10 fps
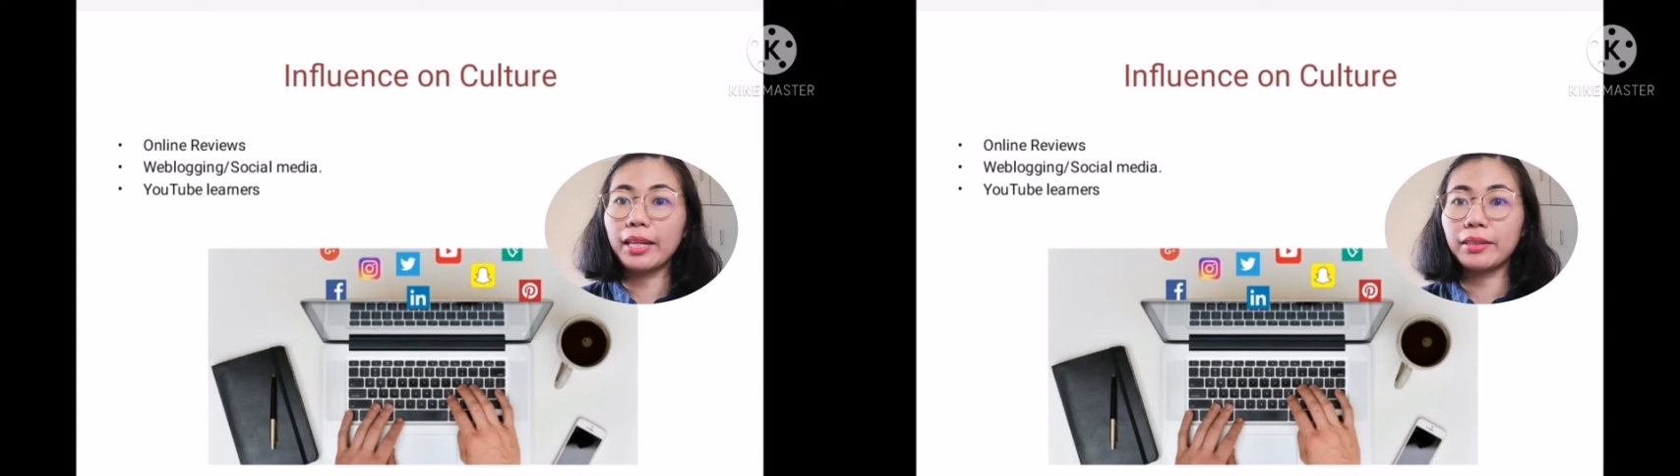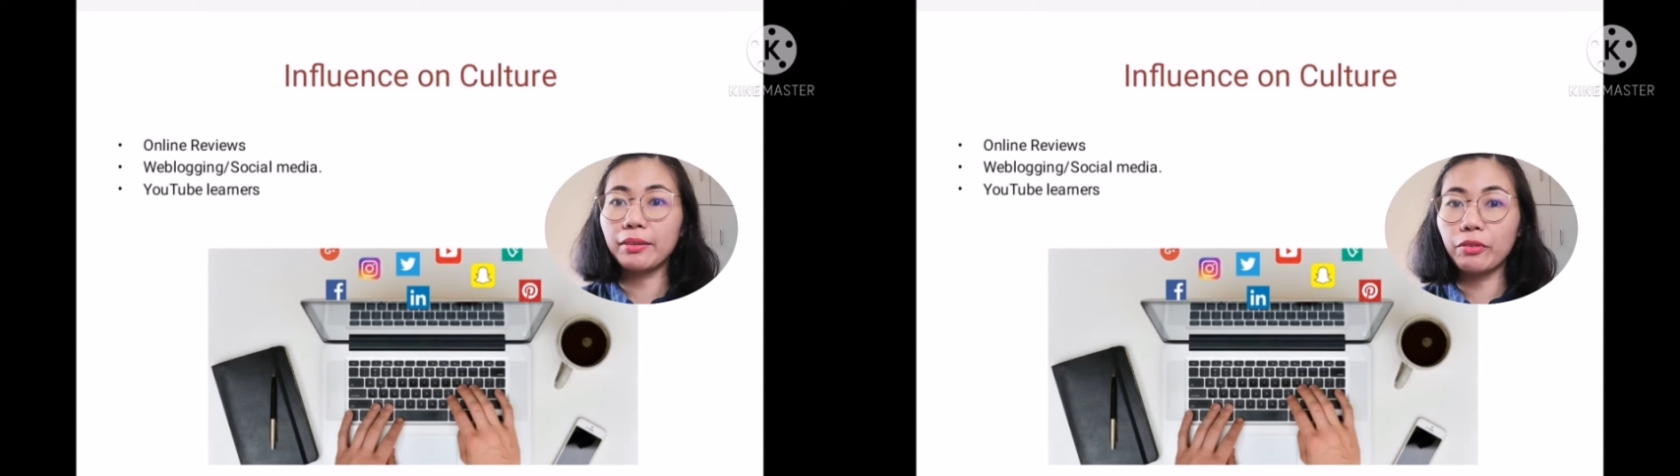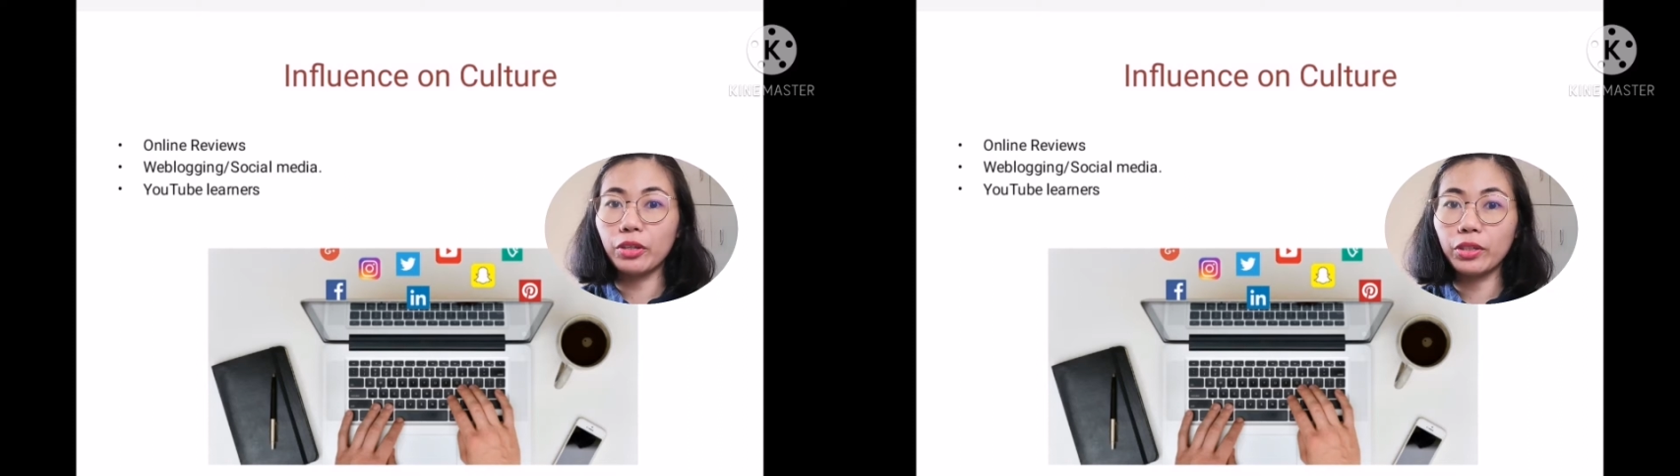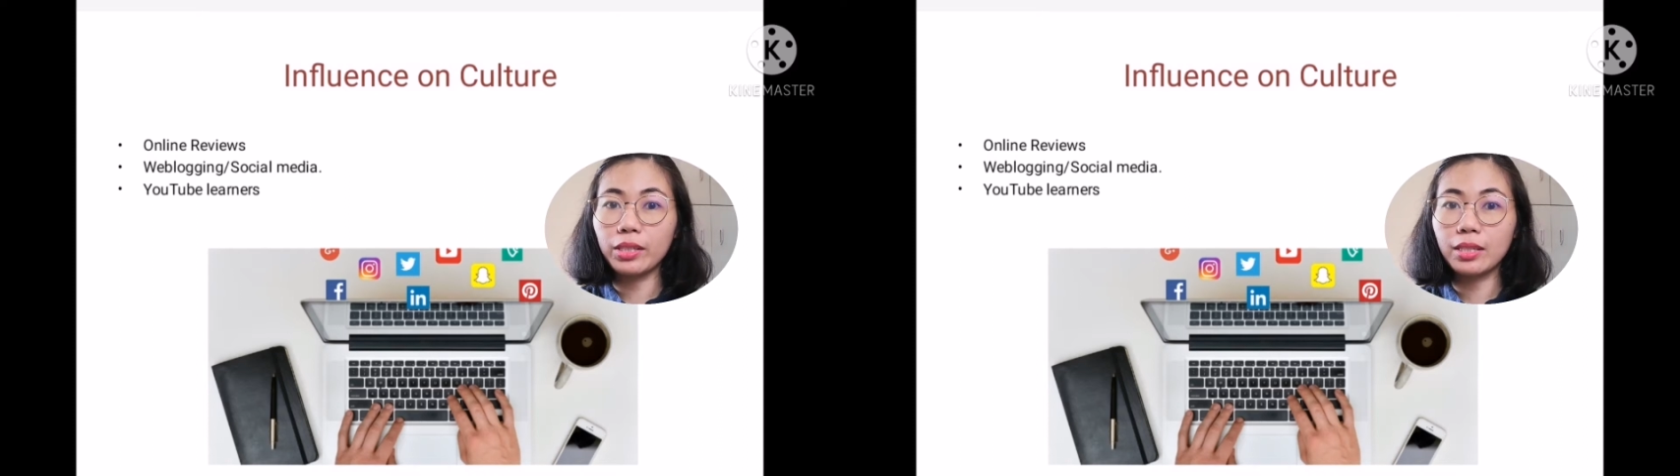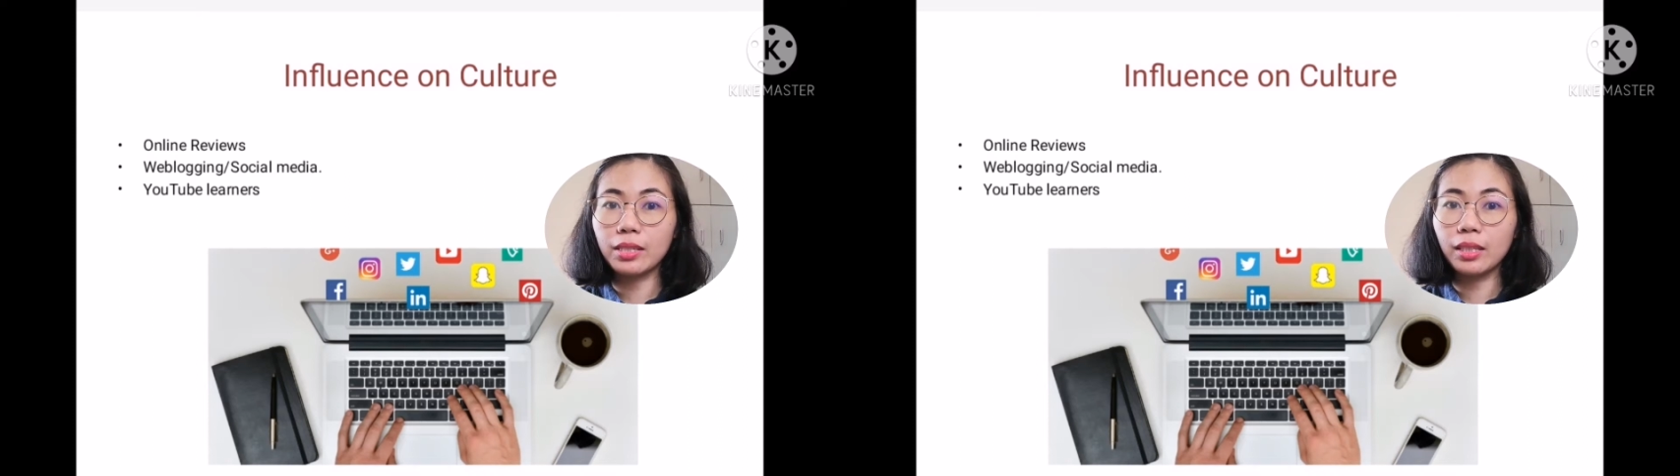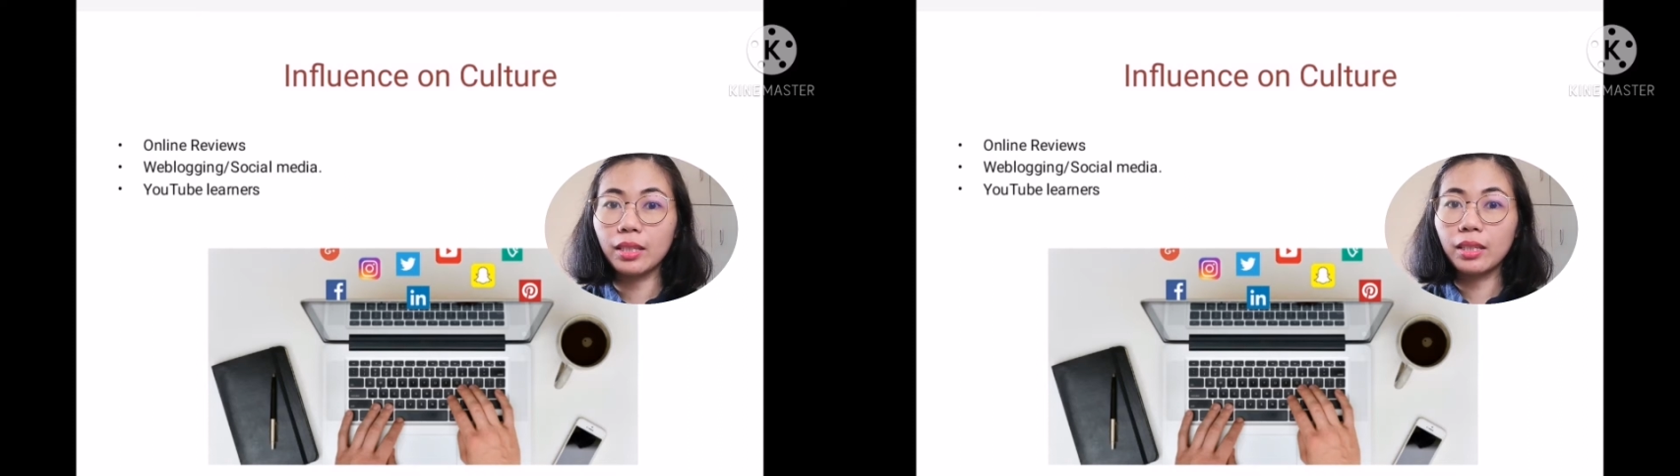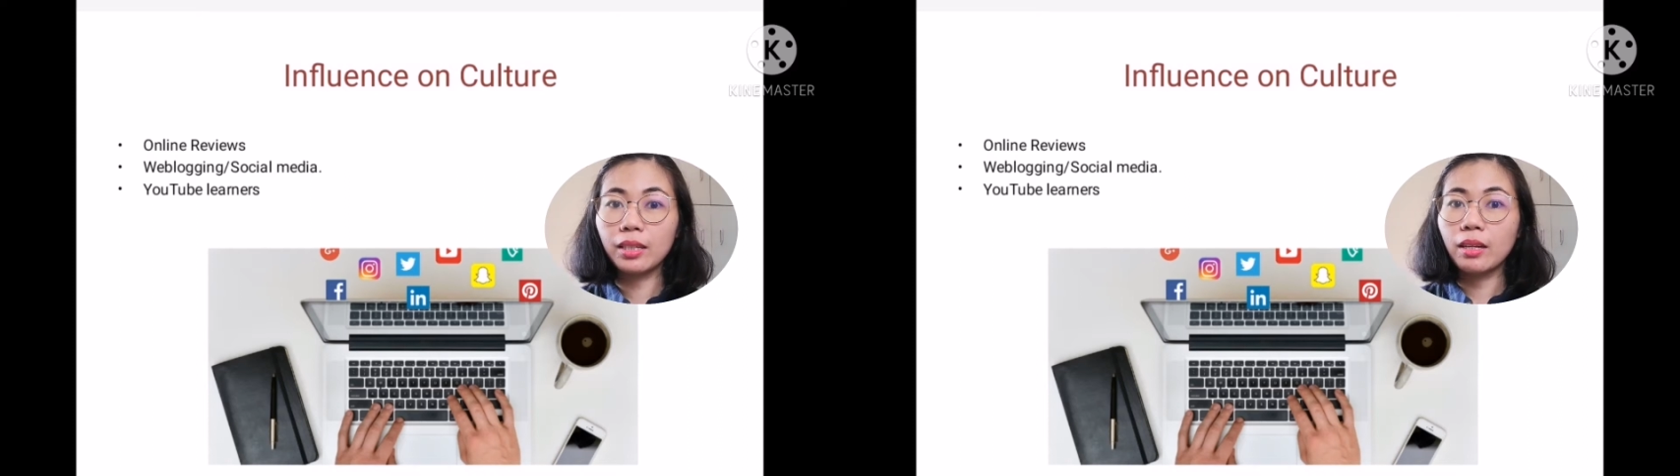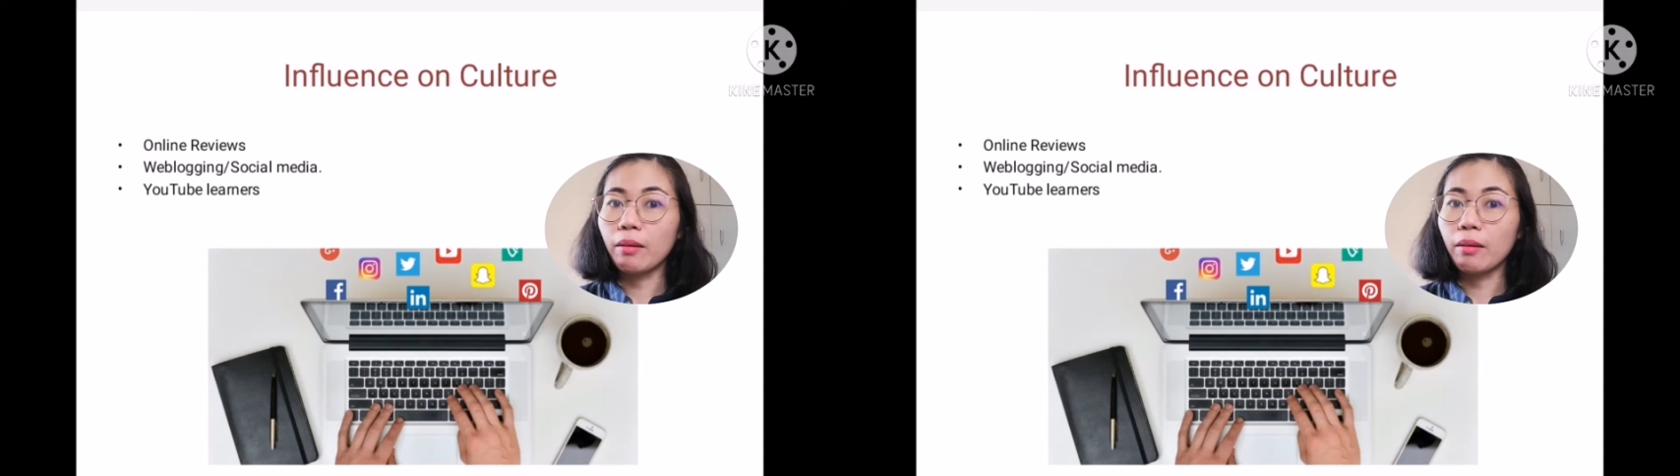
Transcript: online reviews?